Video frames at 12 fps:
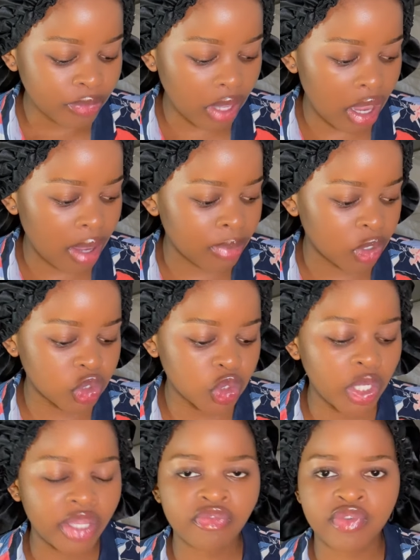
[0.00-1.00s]
Also,
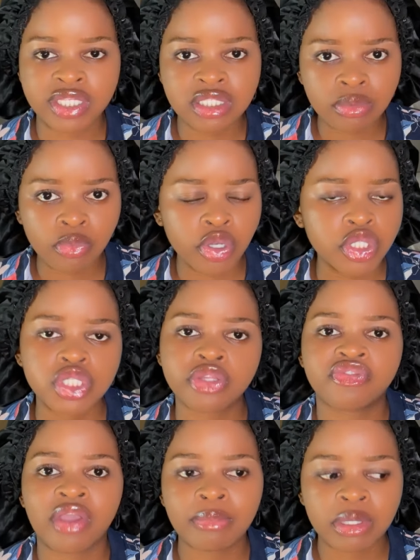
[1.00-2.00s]
I invested more into the
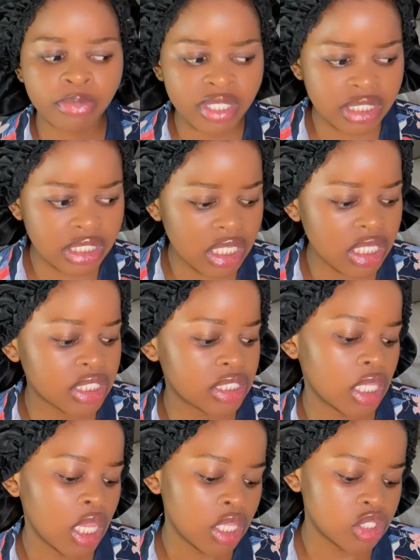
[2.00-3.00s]
family business,
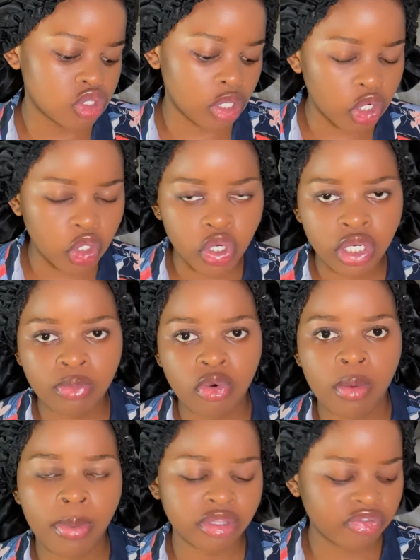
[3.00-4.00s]
started learning more
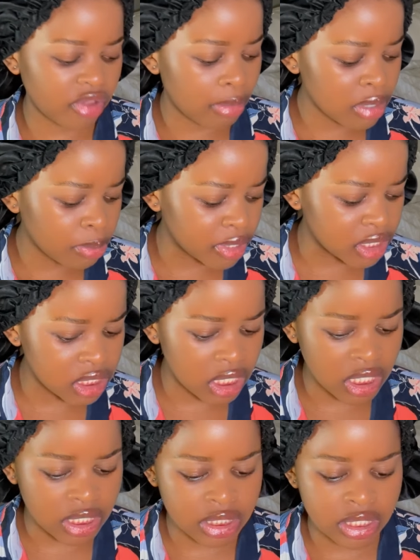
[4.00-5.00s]
about the family
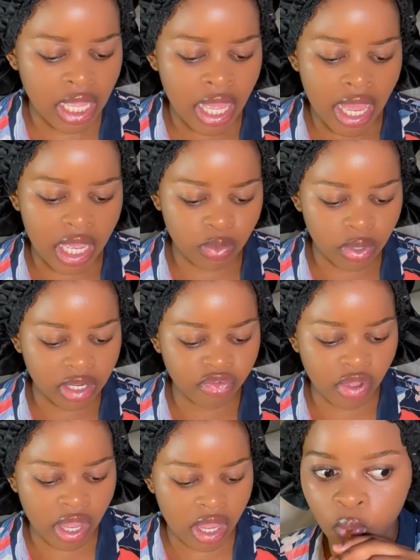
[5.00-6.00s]
business and
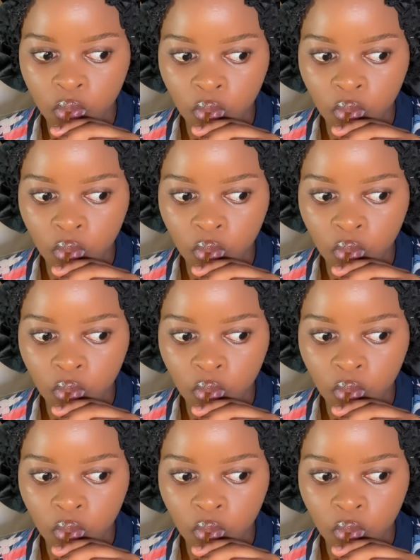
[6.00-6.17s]
whatever.